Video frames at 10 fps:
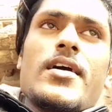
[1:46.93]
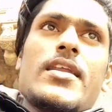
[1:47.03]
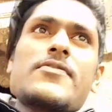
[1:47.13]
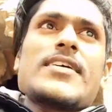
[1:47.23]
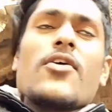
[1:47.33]

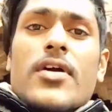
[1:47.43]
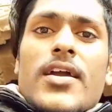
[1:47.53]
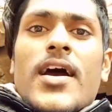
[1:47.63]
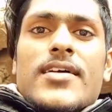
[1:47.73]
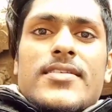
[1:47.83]
and I was like,
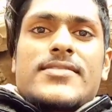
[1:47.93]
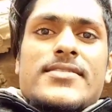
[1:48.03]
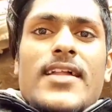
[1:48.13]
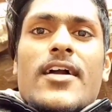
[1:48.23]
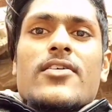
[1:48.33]
okay, yeah, this
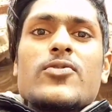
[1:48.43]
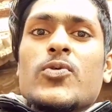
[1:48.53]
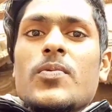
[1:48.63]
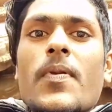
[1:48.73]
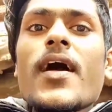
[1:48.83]
is like a
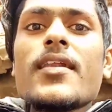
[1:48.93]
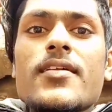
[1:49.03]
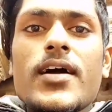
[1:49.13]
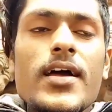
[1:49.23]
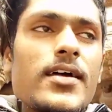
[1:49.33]
cool plan.
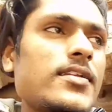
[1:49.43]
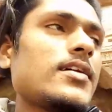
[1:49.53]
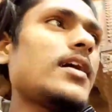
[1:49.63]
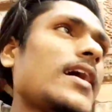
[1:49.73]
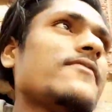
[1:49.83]
And
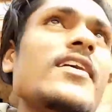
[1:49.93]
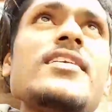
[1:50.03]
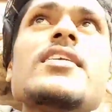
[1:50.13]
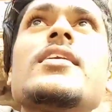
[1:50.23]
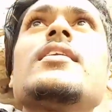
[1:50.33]

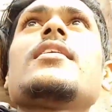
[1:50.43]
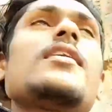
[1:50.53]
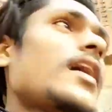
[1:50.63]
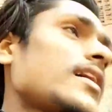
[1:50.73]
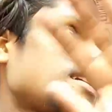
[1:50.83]

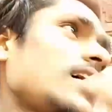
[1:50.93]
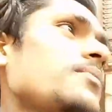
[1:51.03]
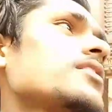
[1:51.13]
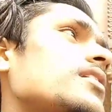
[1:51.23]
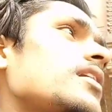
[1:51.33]
I
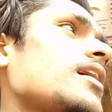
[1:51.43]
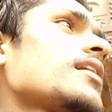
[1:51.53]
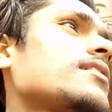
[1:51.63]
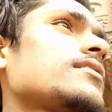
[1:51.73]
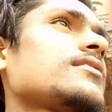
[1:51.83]
came here,
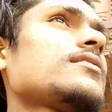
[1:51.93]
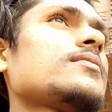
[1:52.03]
and